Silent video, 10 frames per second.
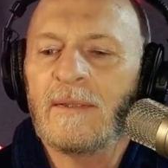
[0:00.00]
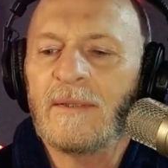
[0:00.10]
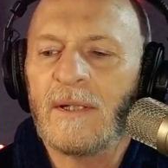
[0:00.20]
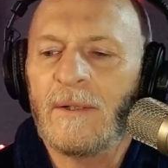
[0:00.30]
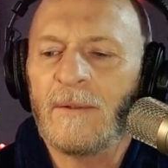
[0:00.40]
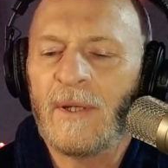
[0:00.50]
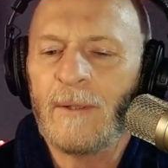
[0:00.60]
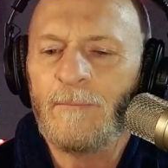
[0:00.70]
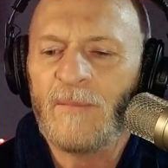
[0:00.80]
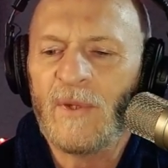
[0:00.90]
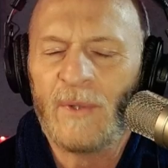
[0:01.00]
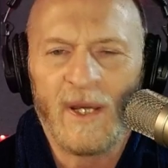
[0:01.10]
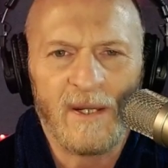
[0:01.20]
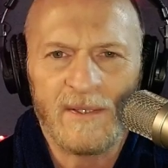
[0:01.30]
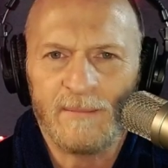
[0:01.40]
So they were
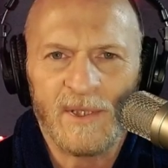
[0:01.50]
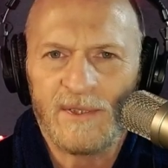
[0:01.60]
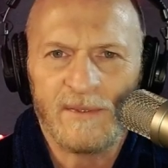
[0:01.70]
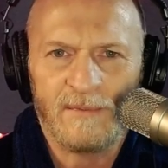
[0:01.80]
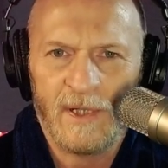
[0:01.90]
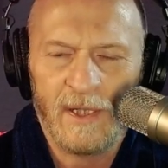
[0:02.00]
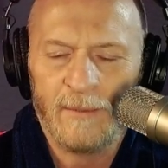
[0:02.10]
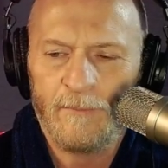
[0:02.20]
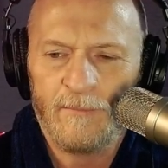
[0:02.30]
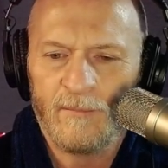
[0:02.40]
not as much fun,